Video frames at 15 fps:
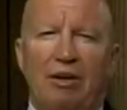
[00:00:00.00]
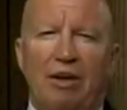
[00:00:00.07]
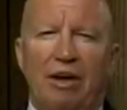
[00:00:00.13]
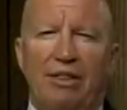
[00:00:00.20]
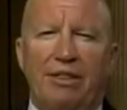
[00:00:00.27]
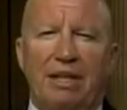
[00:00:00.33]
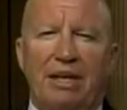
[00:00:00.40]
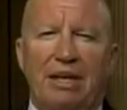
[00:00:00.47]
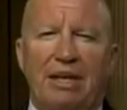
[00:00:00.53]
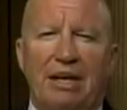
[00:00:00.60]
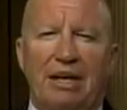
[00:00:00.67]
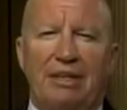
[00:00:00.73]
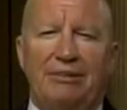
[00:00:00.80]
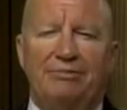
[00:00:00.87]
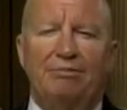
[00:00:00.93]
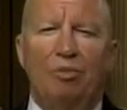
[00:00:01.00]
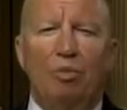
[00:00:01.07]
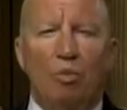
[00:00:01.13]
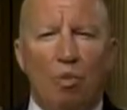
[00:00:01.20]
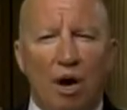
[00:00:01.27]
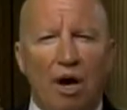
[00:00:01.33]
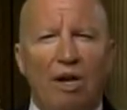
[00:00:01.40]
You know, I think
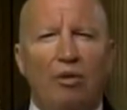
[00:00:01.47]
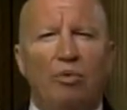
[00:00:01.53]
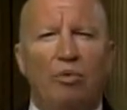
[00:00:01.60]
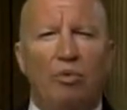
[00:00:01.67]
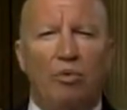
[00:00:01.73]
one,